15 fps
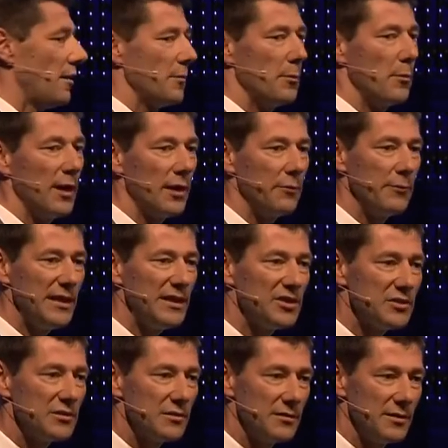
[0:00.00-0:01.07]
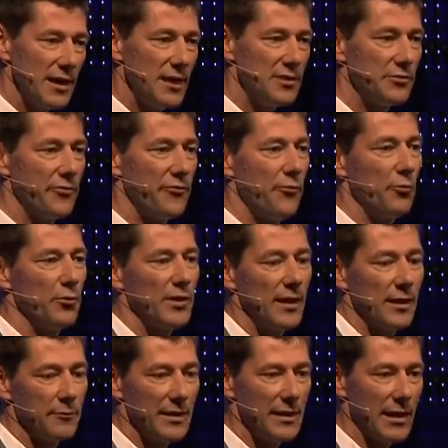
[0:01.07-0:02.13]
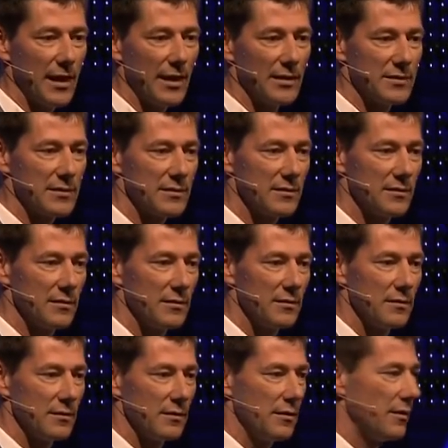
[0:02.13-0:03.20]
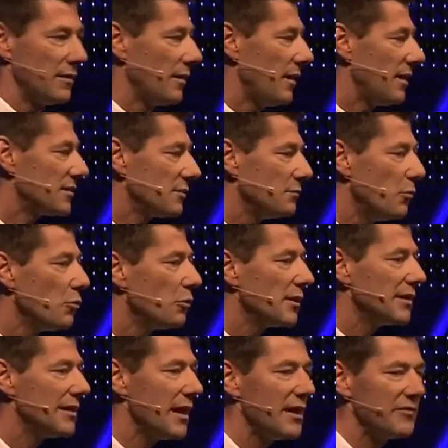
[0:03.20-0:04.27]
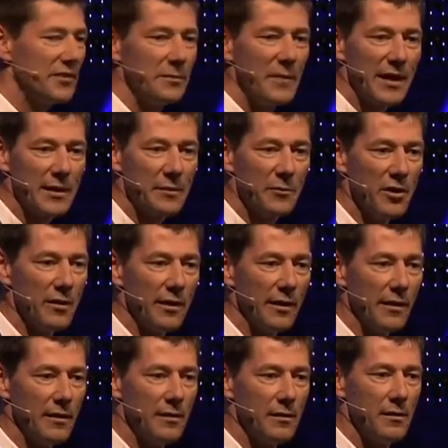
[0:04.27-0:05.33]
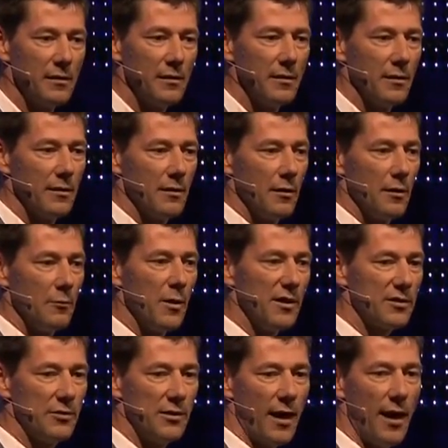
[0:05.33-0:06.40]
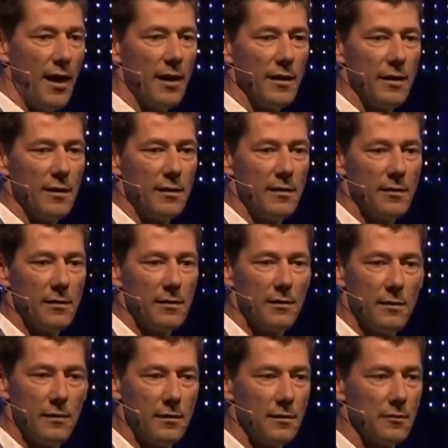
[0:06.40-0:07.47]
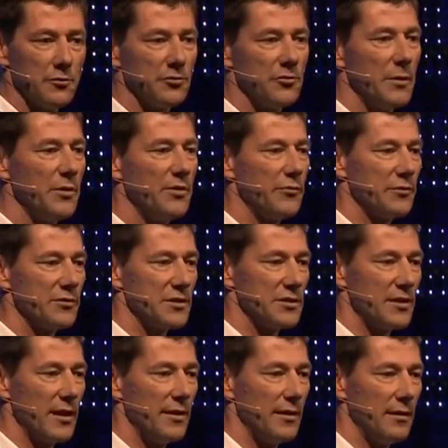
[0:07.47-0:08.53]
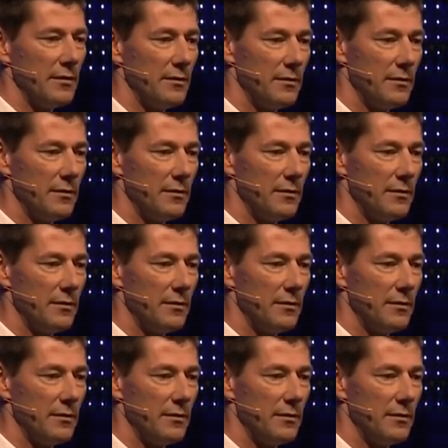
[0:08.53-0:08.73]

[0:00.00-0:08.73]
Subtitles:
But when I reached the age of 40, I realized, is there more in life than making money? What could I contribute for society?